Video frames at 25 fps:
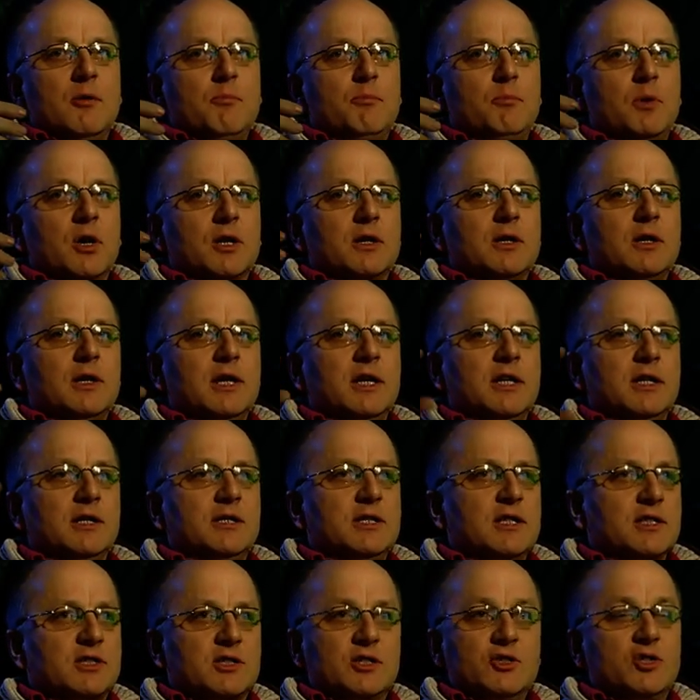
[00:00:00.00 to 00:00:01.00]
But at a
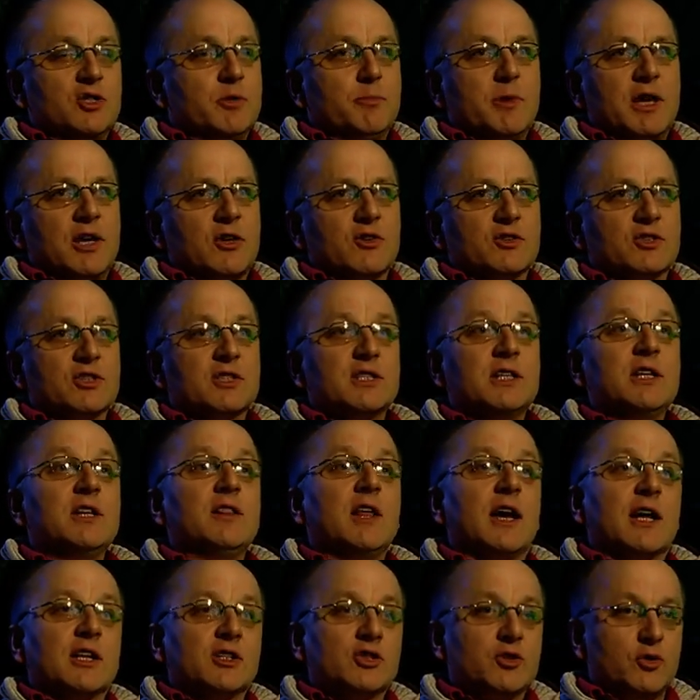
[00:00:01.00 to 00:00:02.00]
distance, you may not see
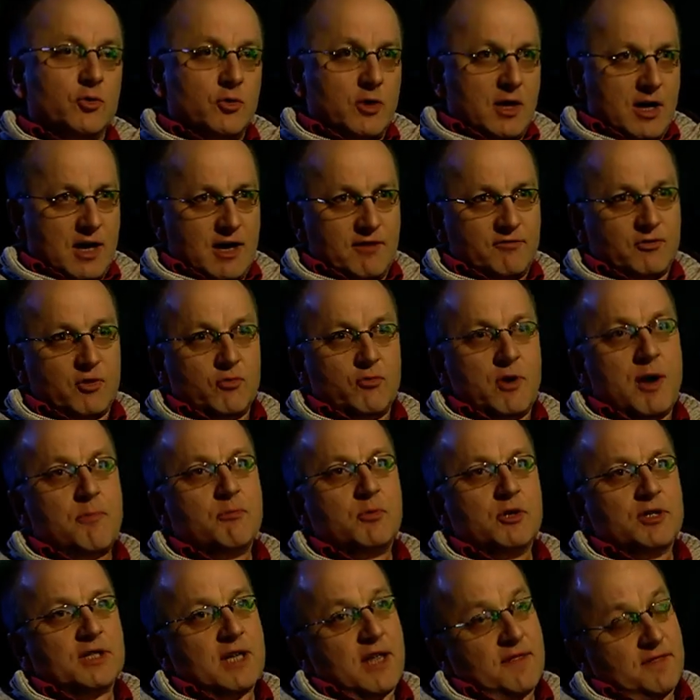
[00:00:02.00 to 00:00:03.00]
that, so you have to
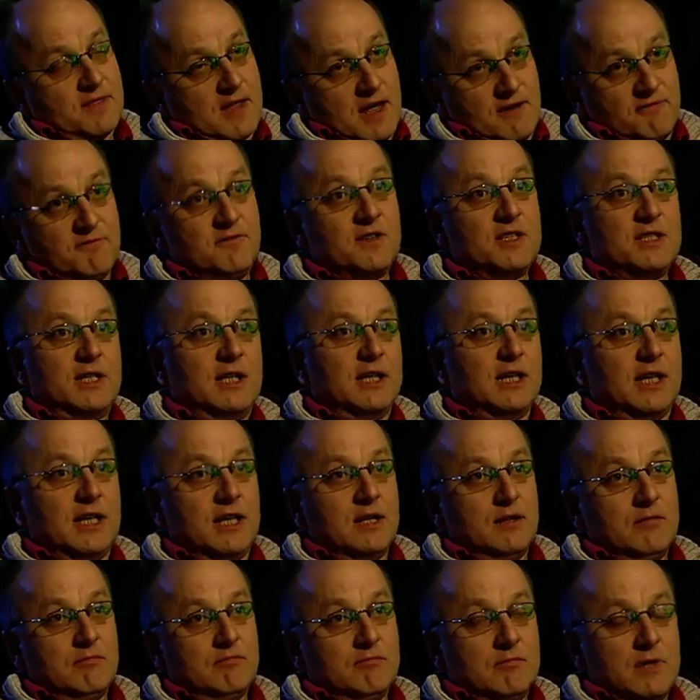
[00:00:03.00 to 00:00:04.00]
represent that physically.